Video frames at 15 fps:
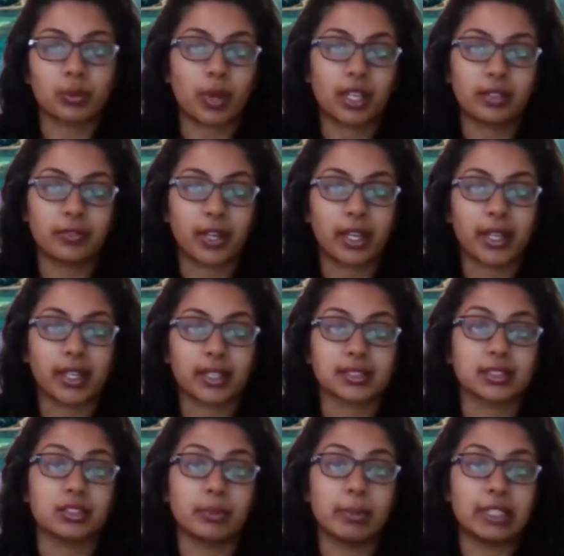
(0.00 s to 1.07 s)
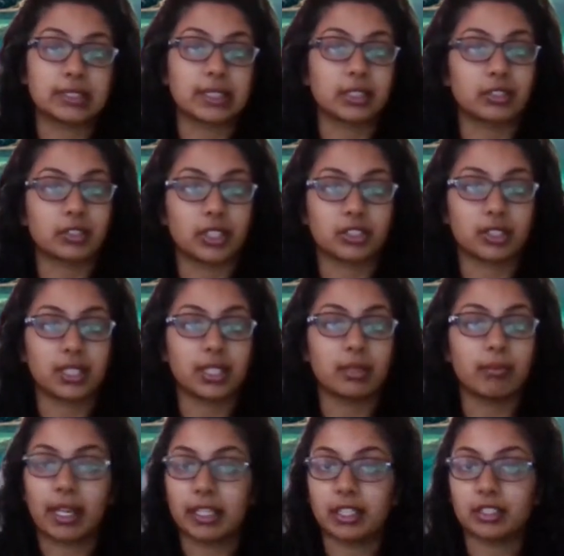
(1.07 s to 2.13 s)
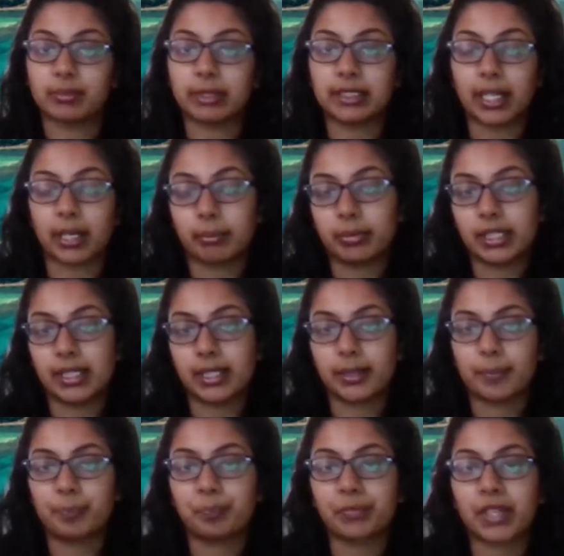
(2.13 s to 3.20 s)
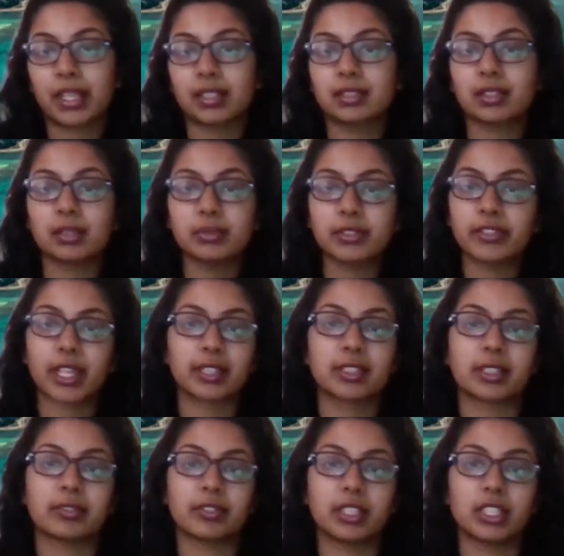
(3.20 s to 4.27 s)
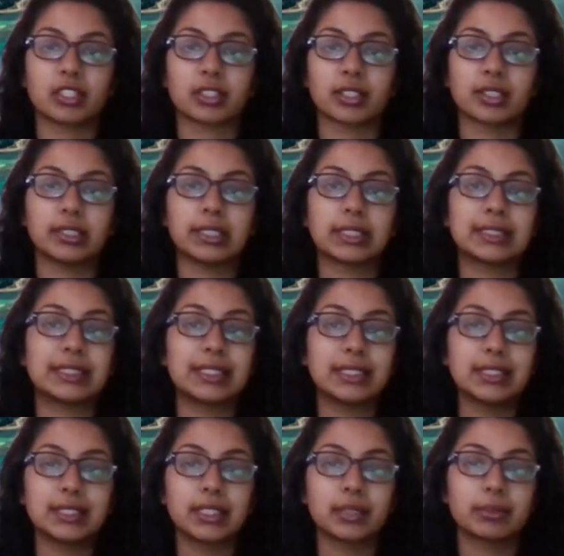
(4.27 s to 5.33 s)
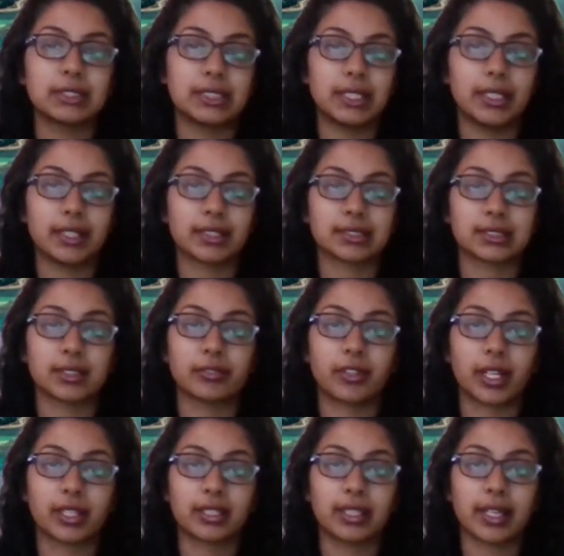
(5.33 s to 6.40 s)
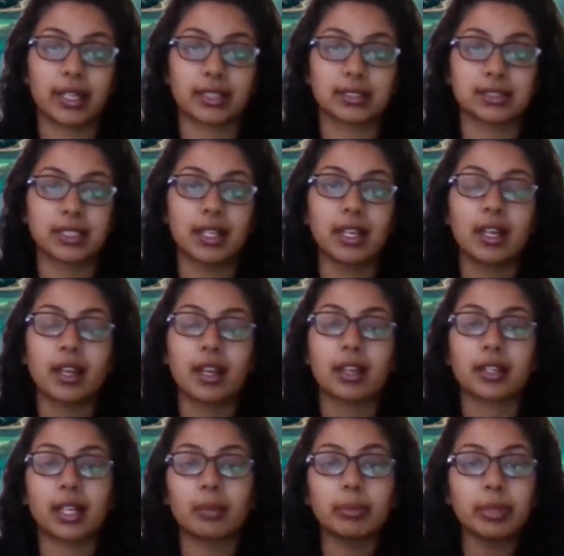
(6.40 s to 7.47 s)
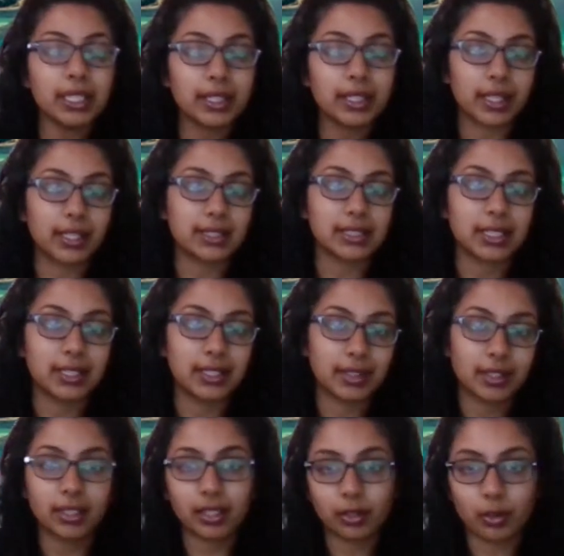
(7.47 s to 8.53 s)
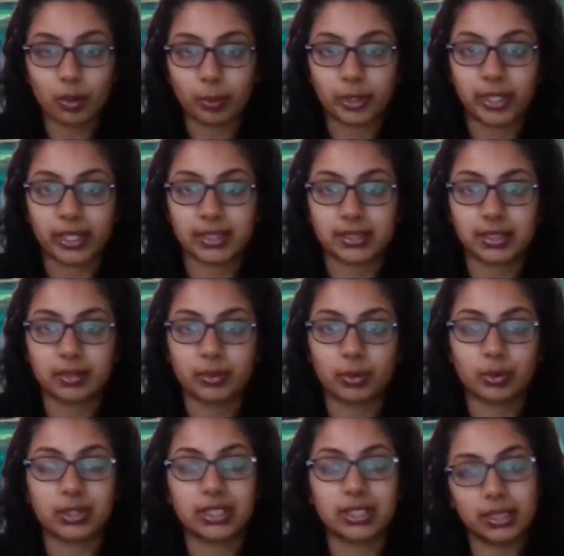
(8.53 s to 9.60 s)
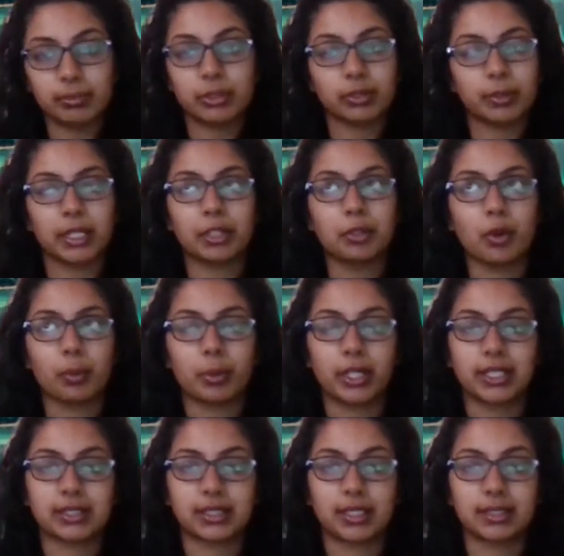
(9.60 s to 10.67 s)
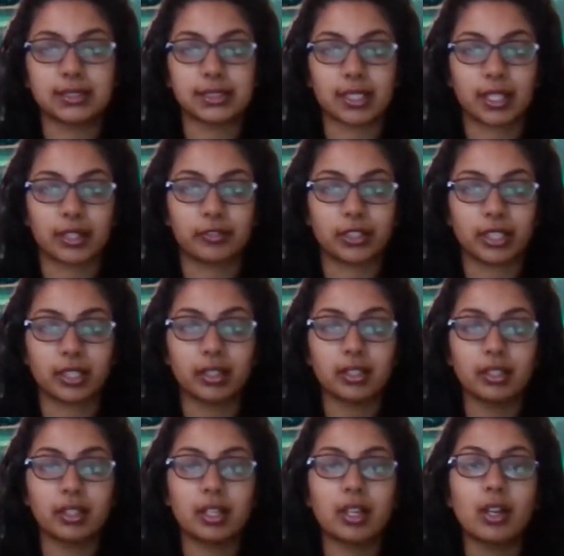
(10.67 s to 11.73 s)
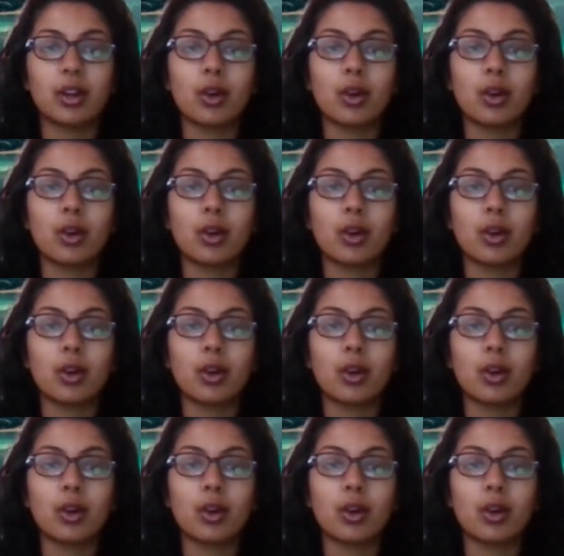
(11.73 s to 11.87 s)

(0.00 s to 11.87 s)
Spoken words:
to qualify as a domestic treasury management company. In terms of that definition, a DTMC is defined as a company that is either incorporated or deemed to be incorporated in South Africa,